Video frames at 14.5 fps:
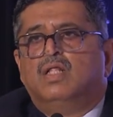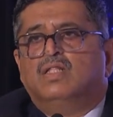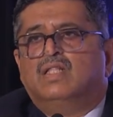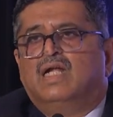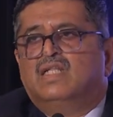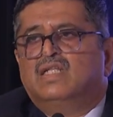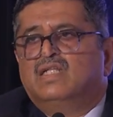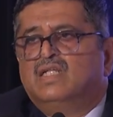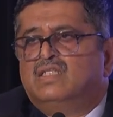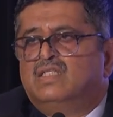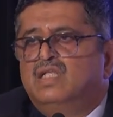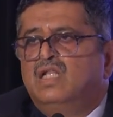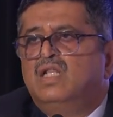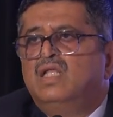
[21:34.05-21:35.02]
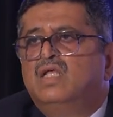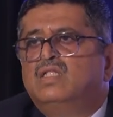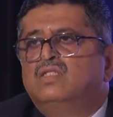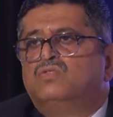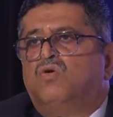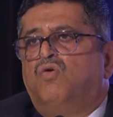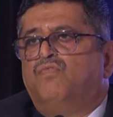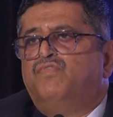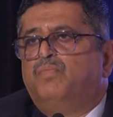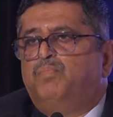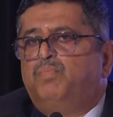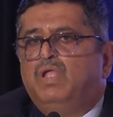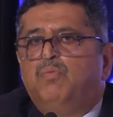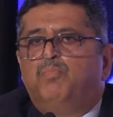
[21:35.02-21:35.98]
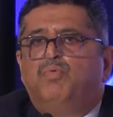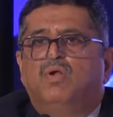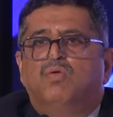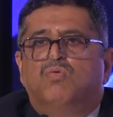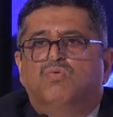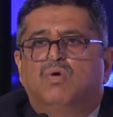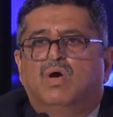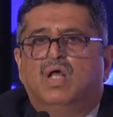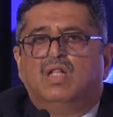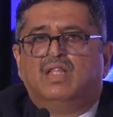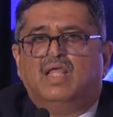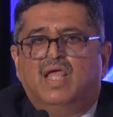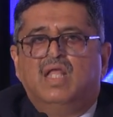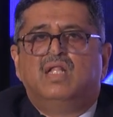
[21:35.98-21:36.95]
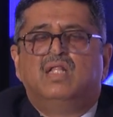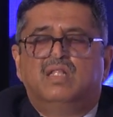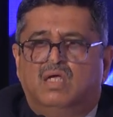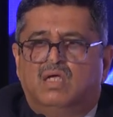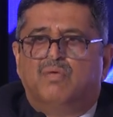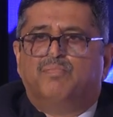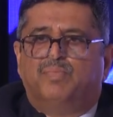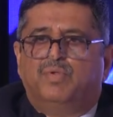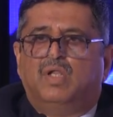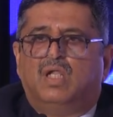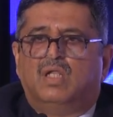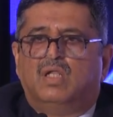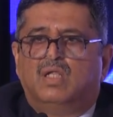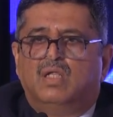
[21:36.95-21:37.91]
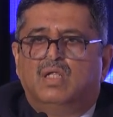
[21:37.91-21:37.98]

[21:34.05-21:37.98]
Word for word: that resilience of the people who are there in the company,